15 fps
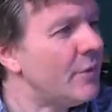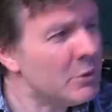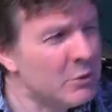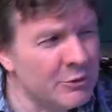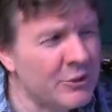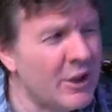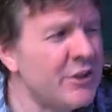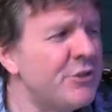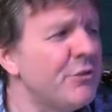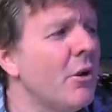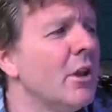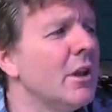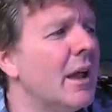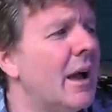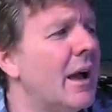well, first of
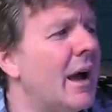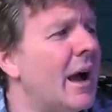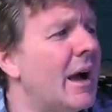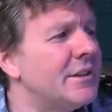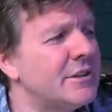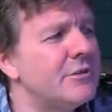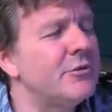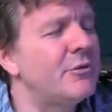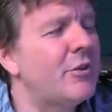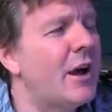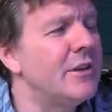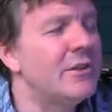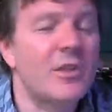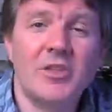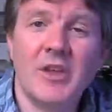all, I didn't
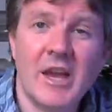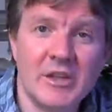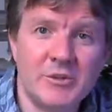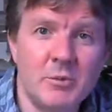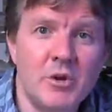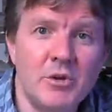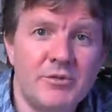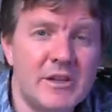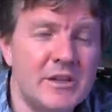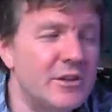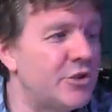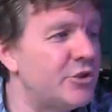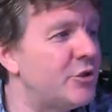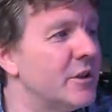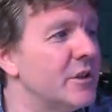find the third movie in
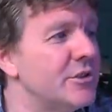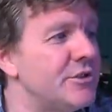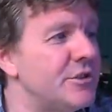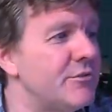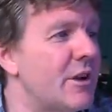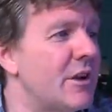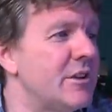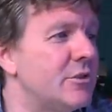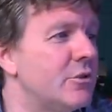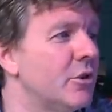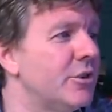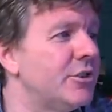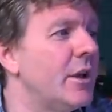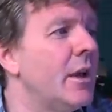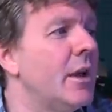the trilogy very
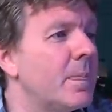good.